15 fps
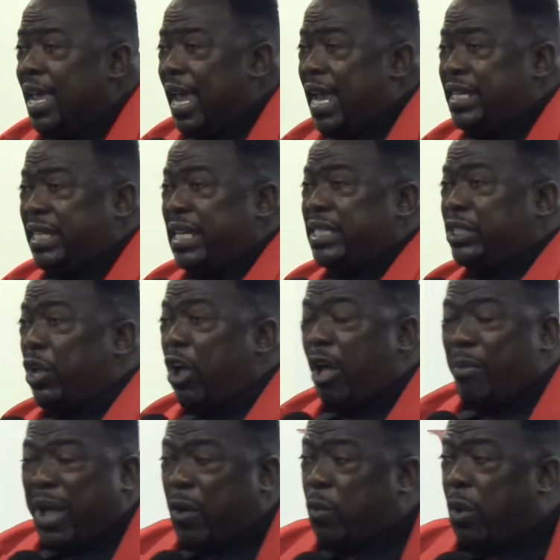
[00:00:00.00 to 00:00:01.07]
And she
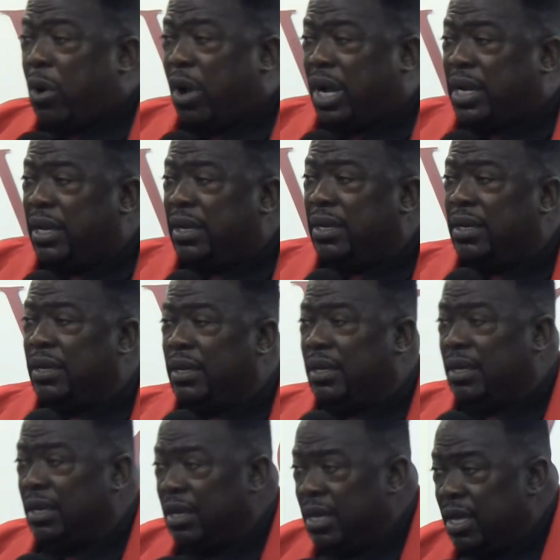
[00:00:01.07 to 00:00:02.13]
saw my walk.
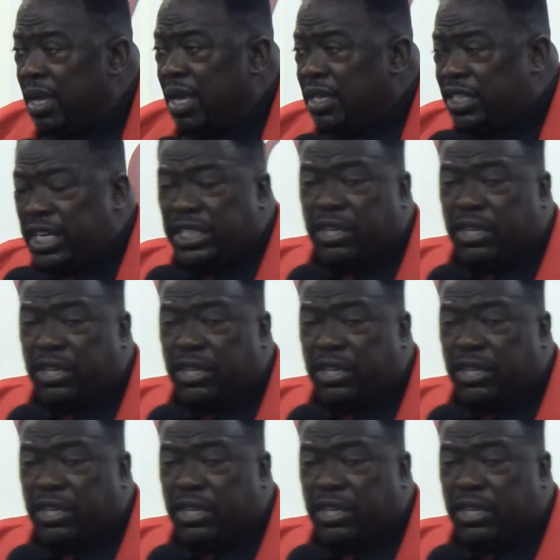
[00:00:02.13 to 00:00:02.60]
She